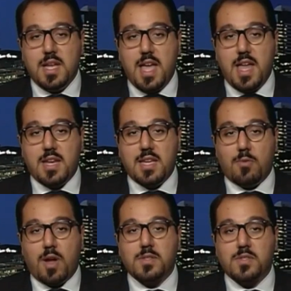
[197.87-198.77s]
And
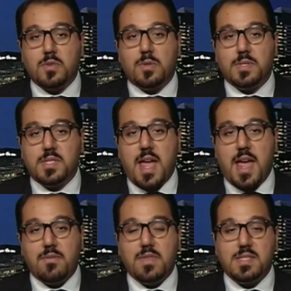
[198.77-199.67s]
Iran's goal is to
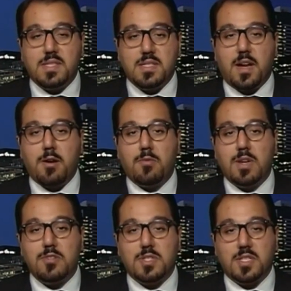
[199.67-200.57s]
have this entire
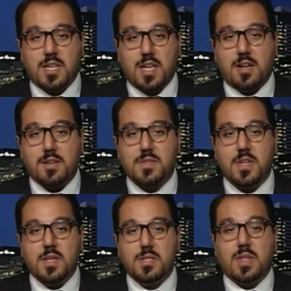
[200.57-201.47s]
region in chaos
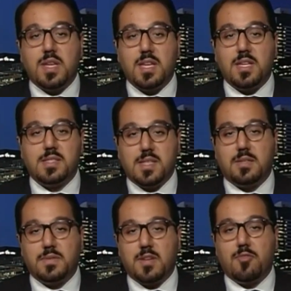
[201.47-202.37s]
so that it
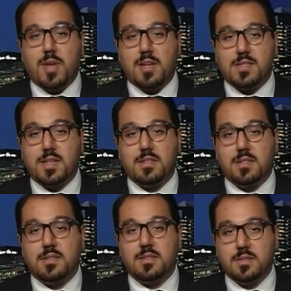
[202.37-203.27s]
itself can remain
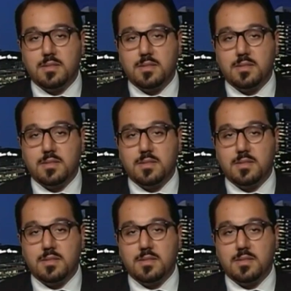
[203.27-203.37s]
ascendant.